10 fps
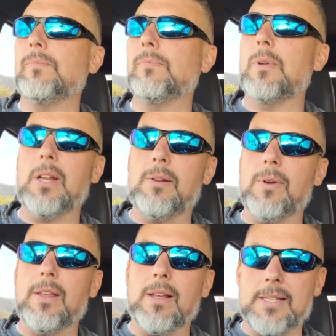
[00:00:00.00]
But
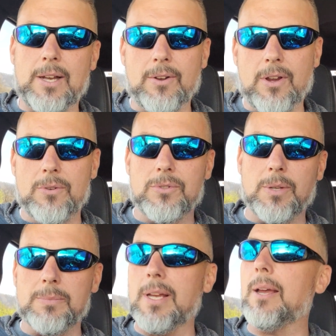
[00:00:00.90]
anyway, that's how it goes
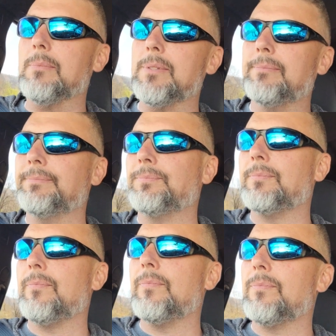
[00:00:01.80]
sometimes.
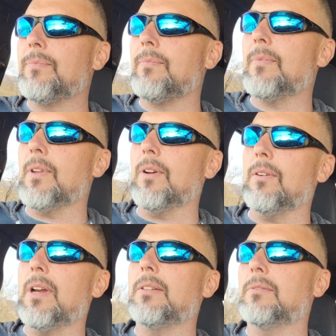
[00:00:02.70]
All
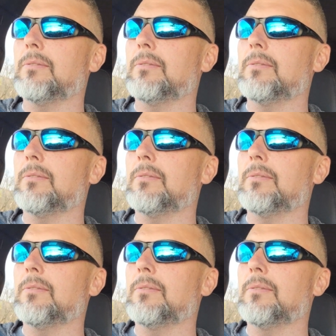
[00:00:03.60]
right.